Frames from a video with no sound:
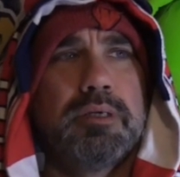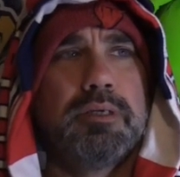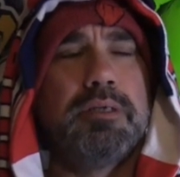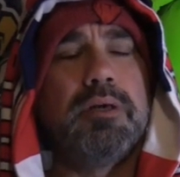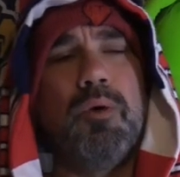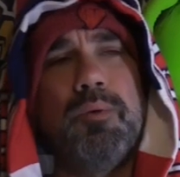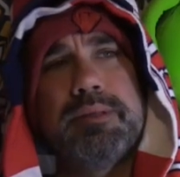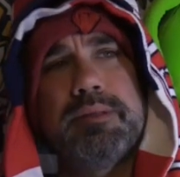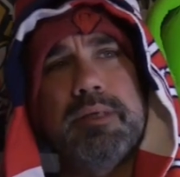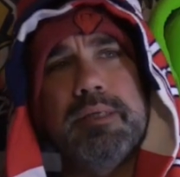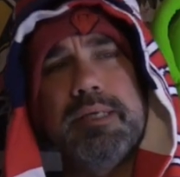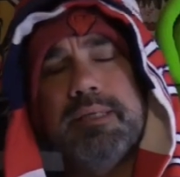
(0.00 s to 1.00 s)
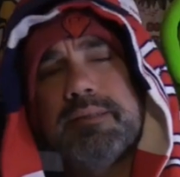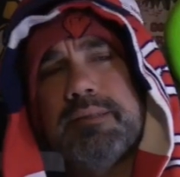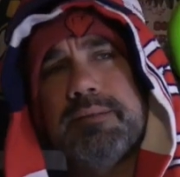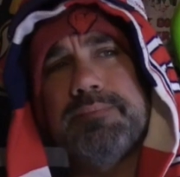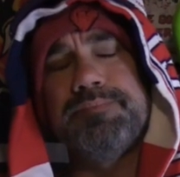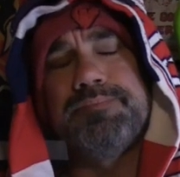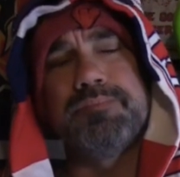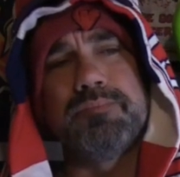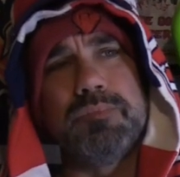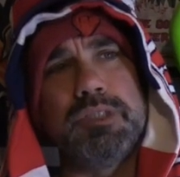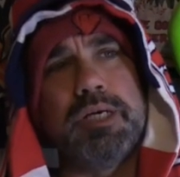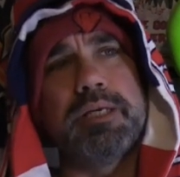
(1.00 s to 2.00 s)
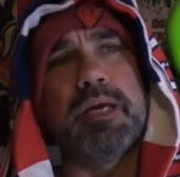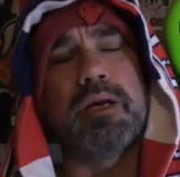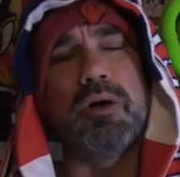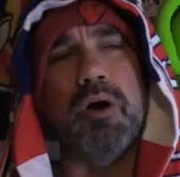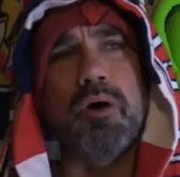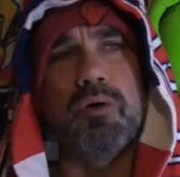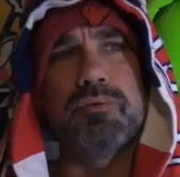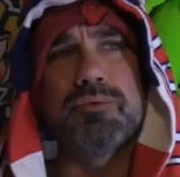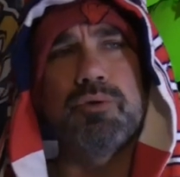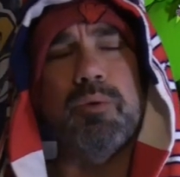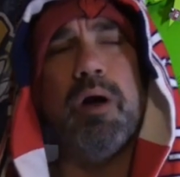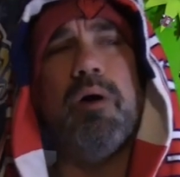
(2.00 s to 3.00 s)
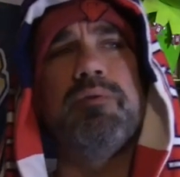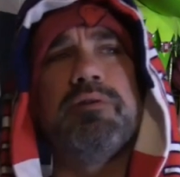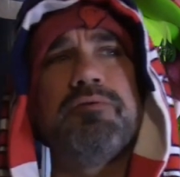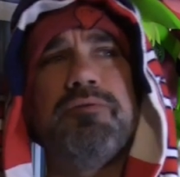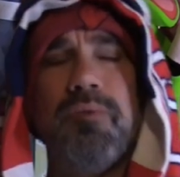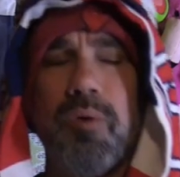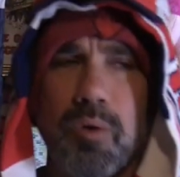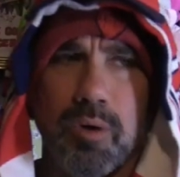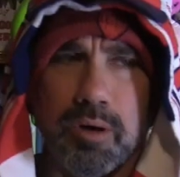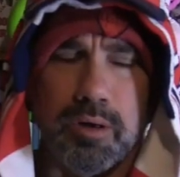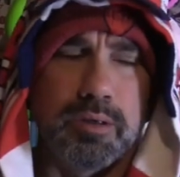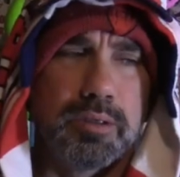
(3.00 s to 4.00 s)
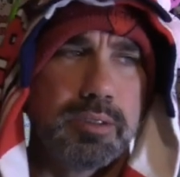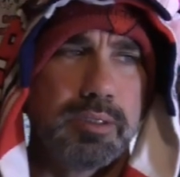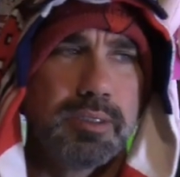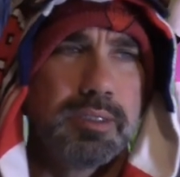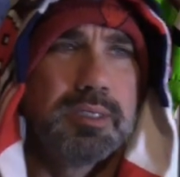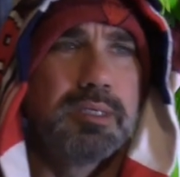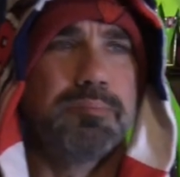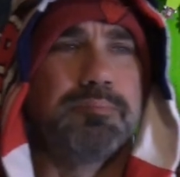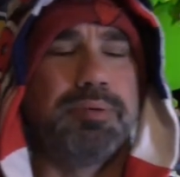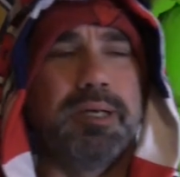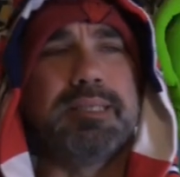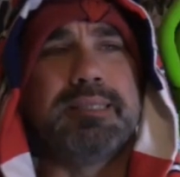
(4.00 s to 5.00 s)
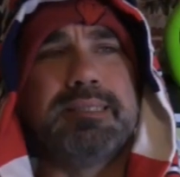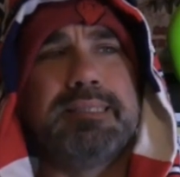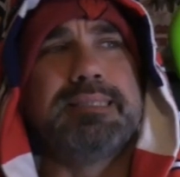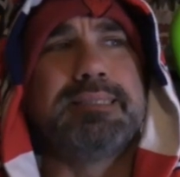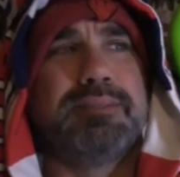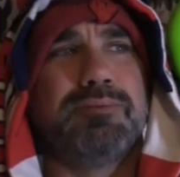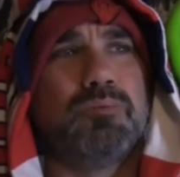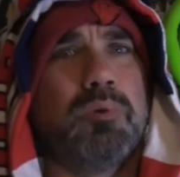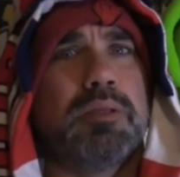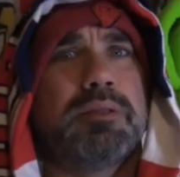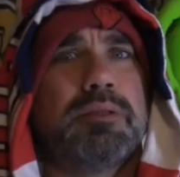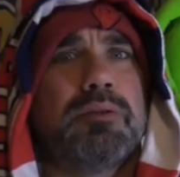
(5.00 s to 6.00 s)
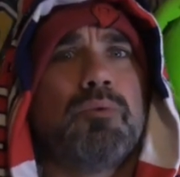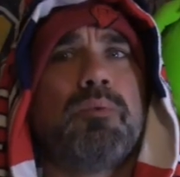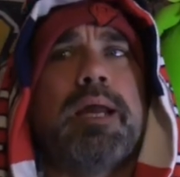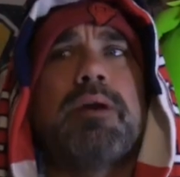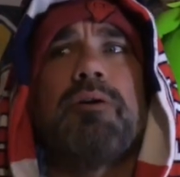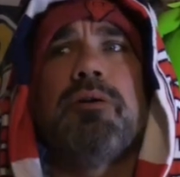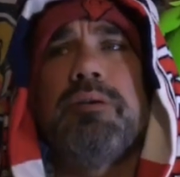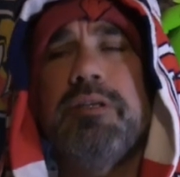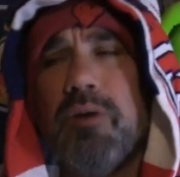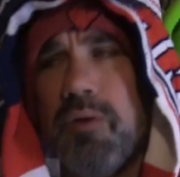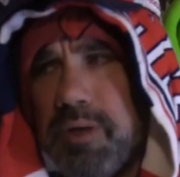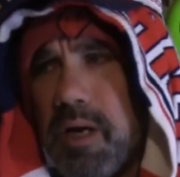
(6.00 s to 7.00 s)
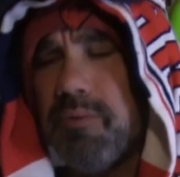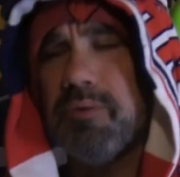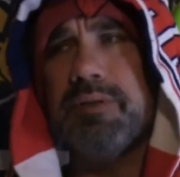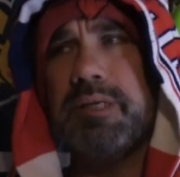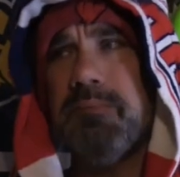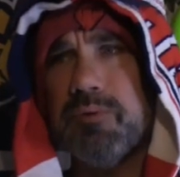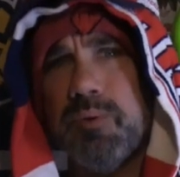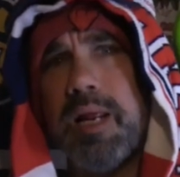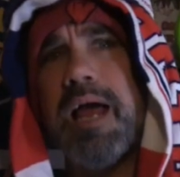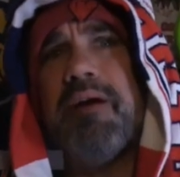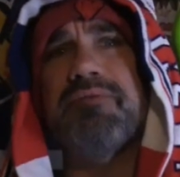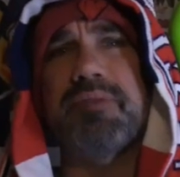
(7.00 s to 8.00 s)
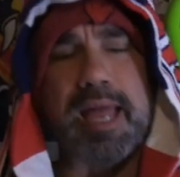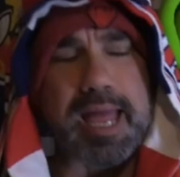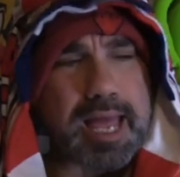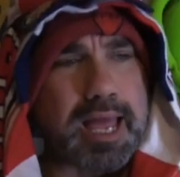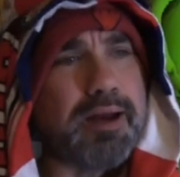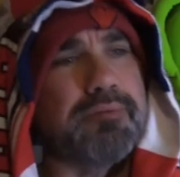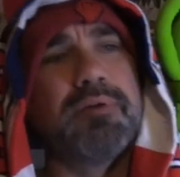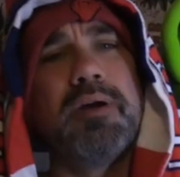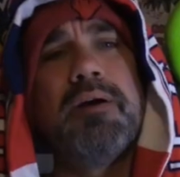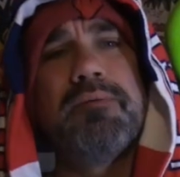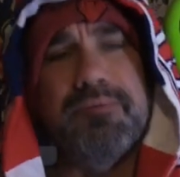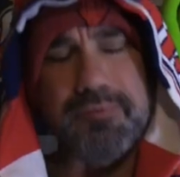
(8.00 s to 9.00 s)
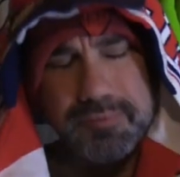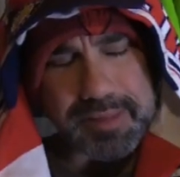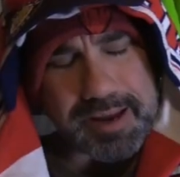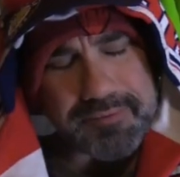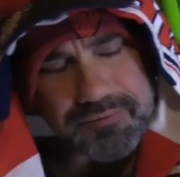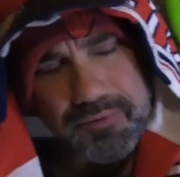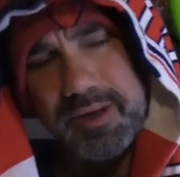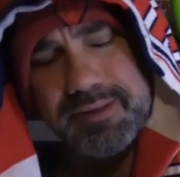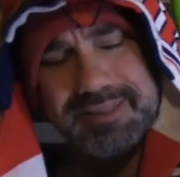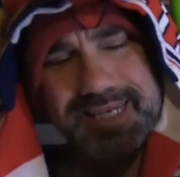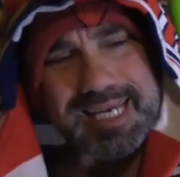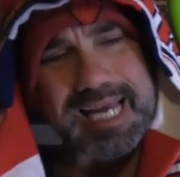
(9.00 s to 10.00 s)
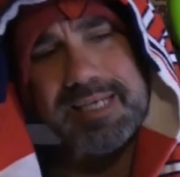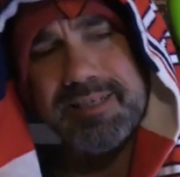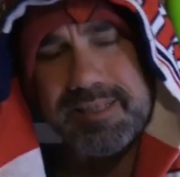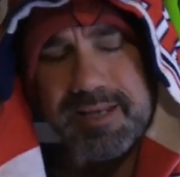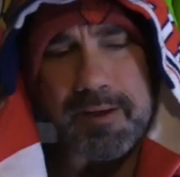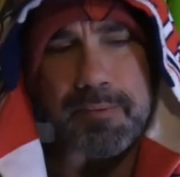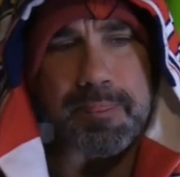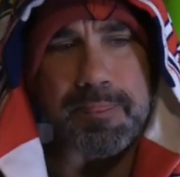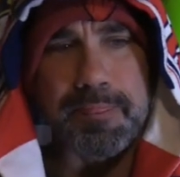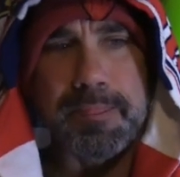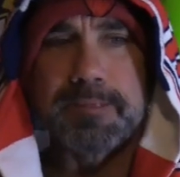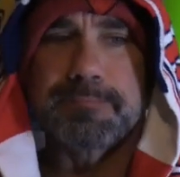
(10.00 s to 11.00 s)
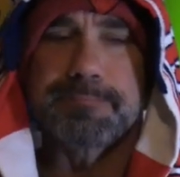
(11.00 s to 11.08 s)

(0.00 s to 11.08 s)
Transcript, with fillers: You know, with the... you can go 12-4, but what the record, you know, the other teams would have to have for that, for us to catch them,